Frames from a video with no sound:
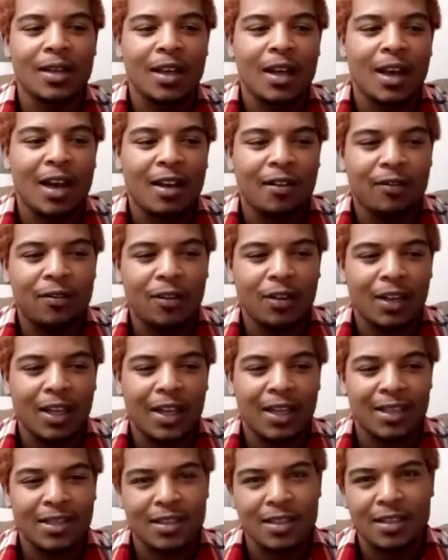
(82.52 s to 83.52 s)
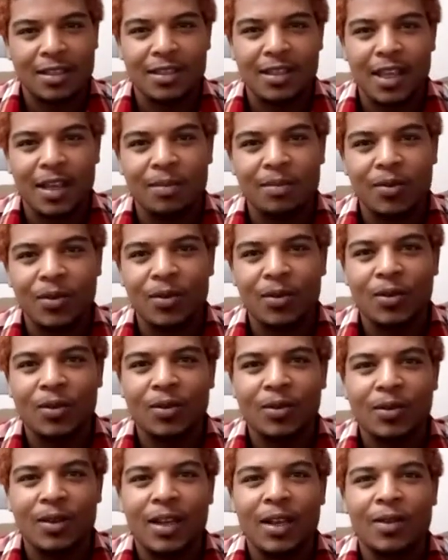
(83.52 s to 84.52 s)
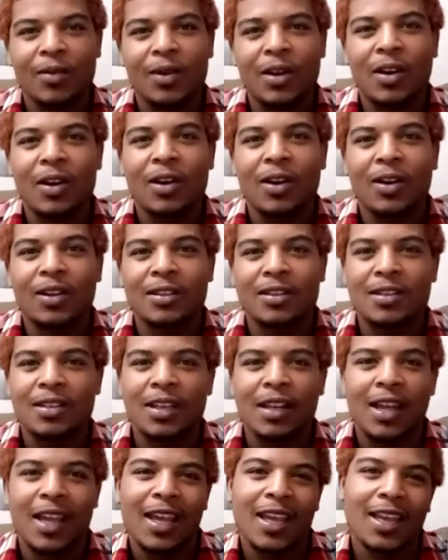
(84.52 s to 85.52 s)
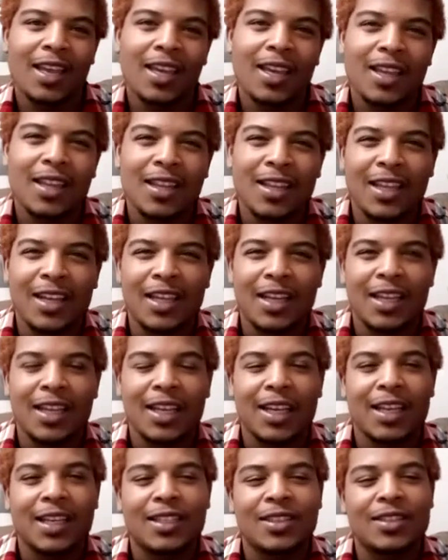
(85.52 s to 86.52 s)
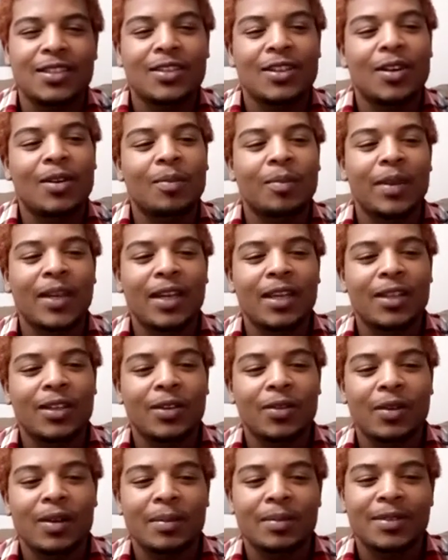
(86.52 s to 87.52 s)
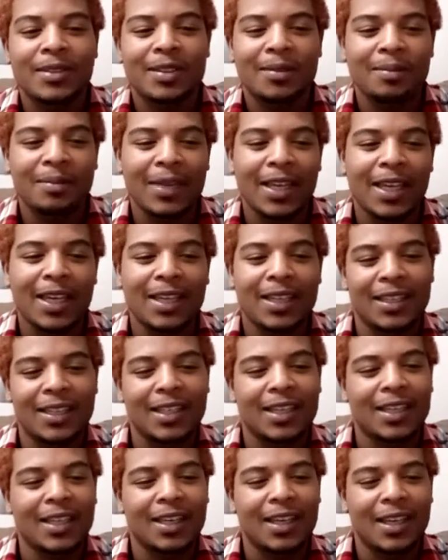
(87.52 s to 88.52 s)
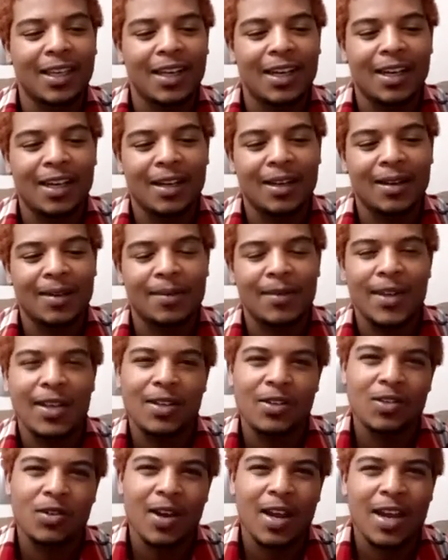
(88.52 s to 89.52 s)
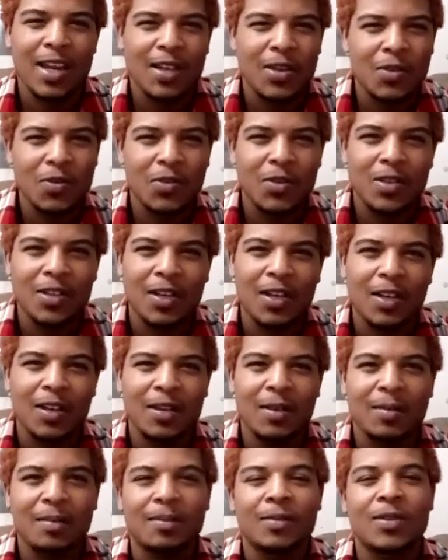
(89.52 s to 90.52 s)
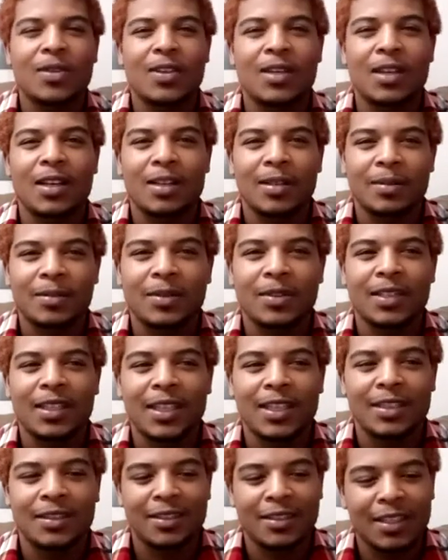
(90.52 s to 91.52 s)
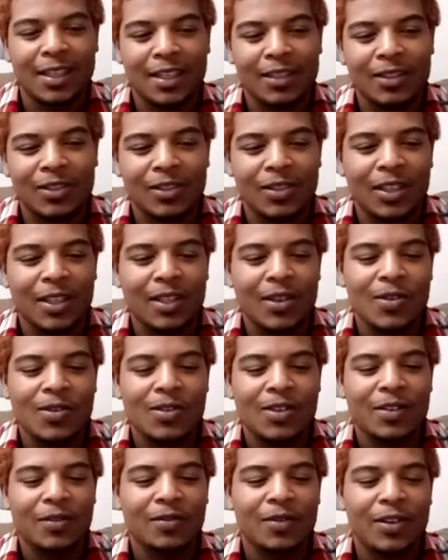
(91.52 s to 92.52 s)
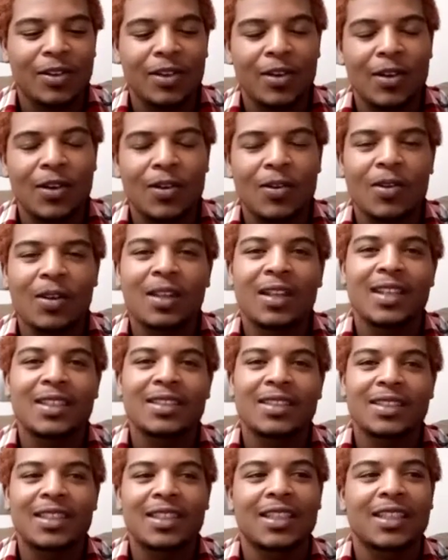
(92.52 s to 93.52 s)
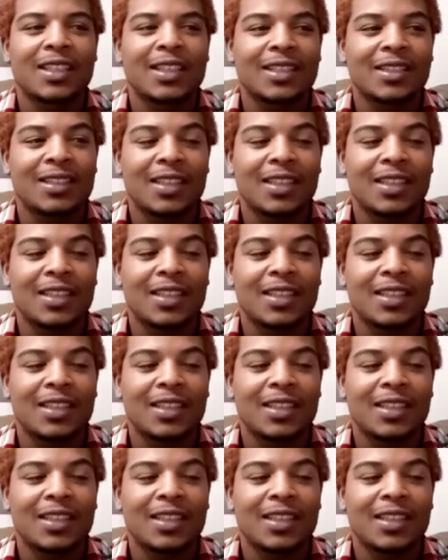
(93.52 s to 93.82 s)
I feel like it's a staple in regards to like the cleanse. You know, pick you up some mint and dry you some. You get what I'm saying? So that you can use it for your own cleansing, because